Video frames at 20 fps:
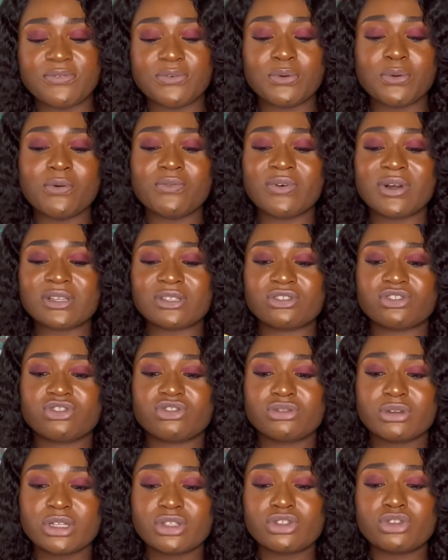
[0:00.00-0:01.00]
you
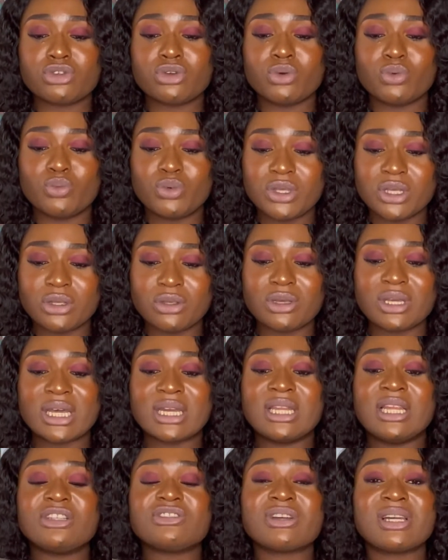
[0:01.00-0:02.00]
overstretch your wig, you can
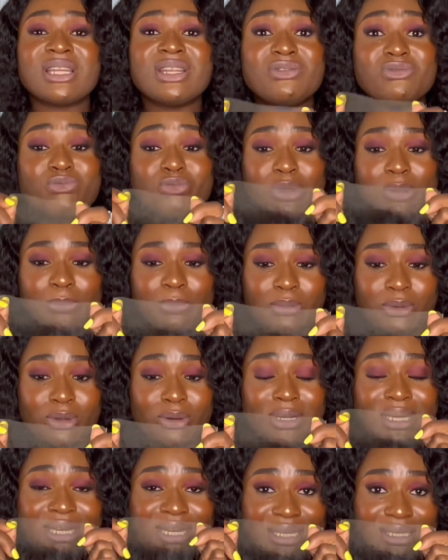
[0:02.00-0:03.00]
literally rip your
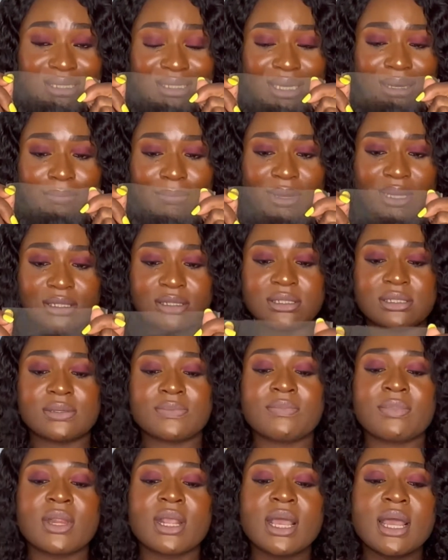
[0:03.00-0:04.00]
lace apart.
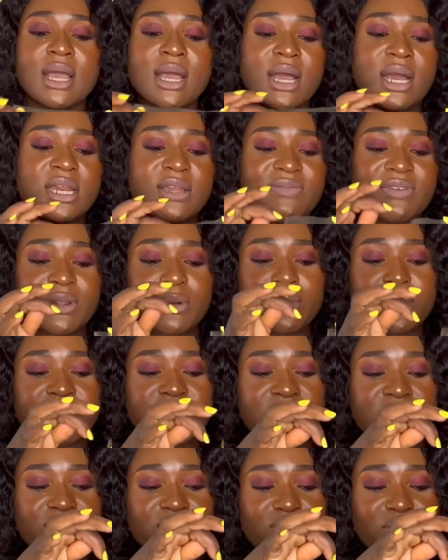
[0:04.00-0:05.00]
And if you're not
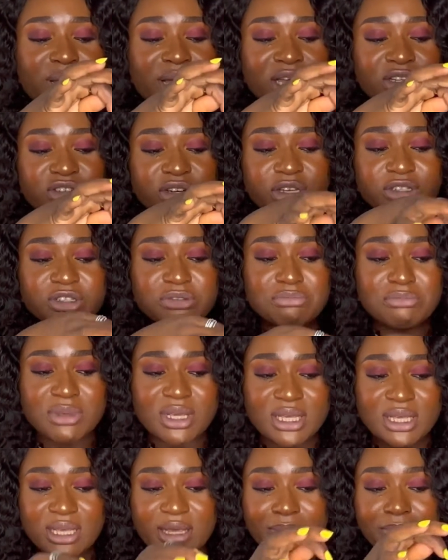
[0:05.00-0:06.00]
careful when you're trying to
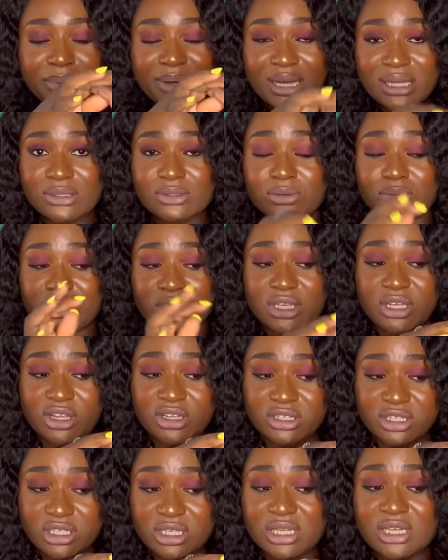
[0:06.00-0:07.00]
make a part on the
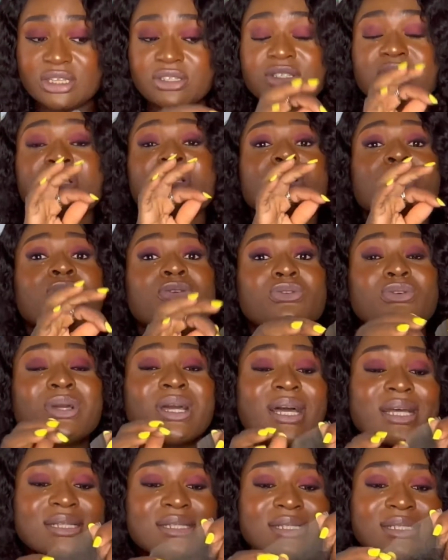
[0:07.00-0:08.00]
HT lace, you
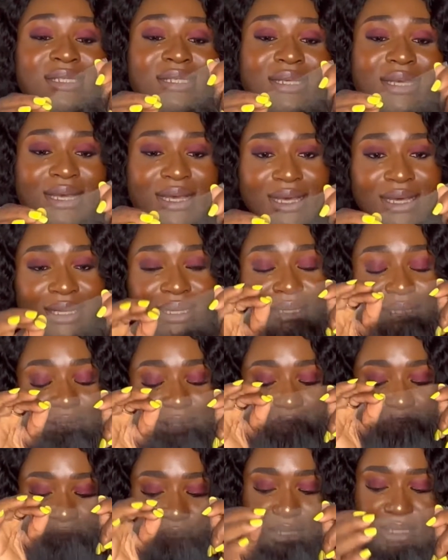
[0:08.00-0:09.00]
can tear
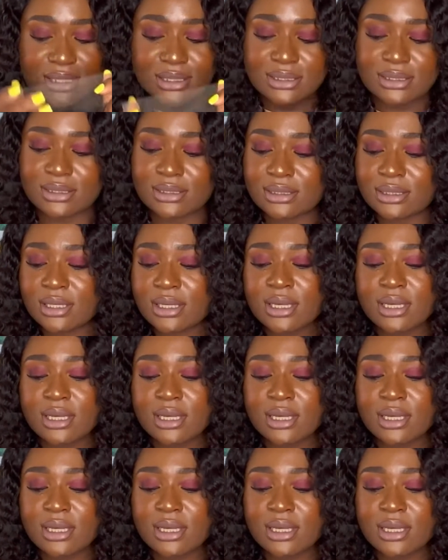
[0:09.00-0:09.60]
the lace.